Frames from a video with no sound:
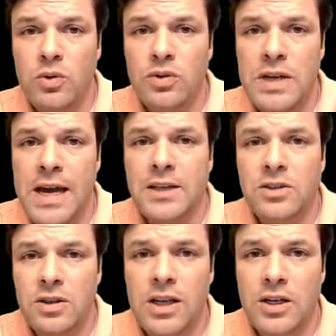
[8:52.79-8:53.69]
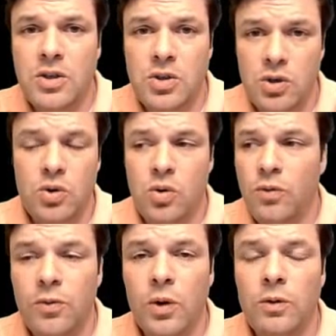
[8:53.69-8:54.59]
new states
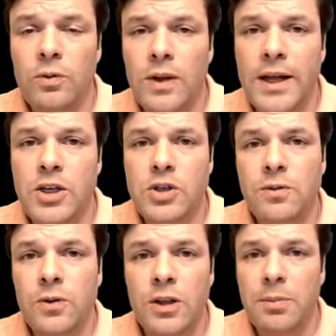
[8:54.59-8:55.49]
into full-fledged,